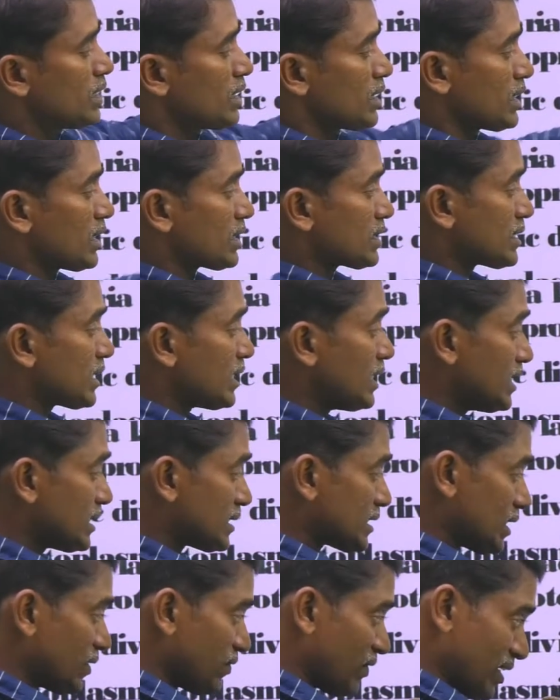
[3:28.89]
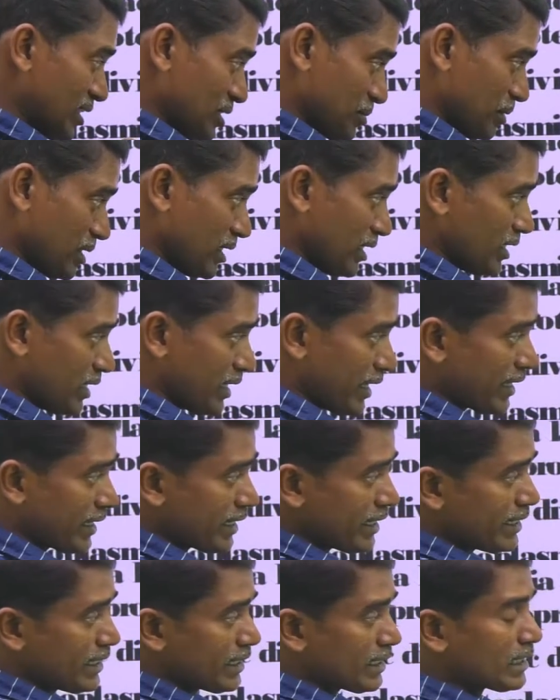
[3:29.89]
the cell itself has been
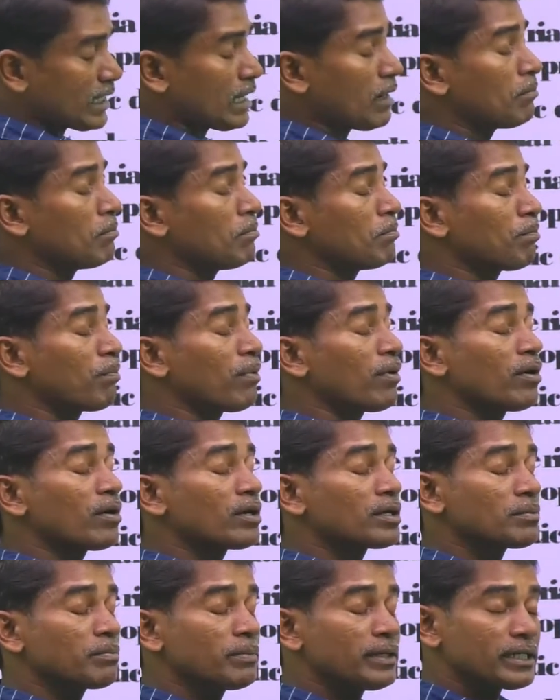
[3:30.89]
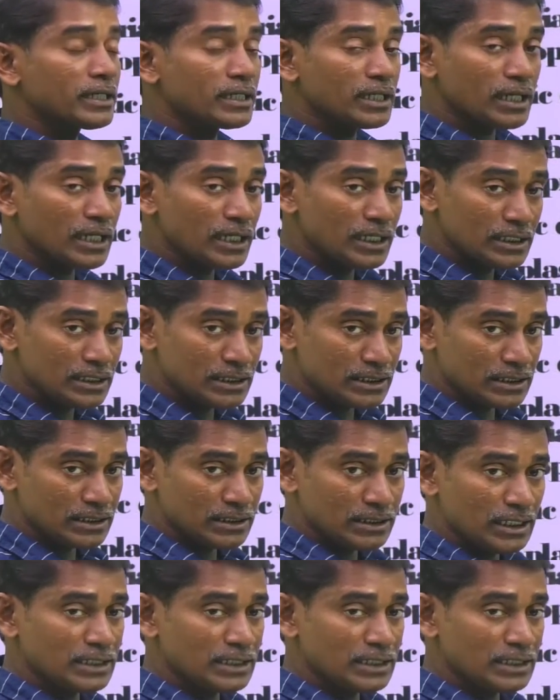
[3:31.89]
again compartmentalized.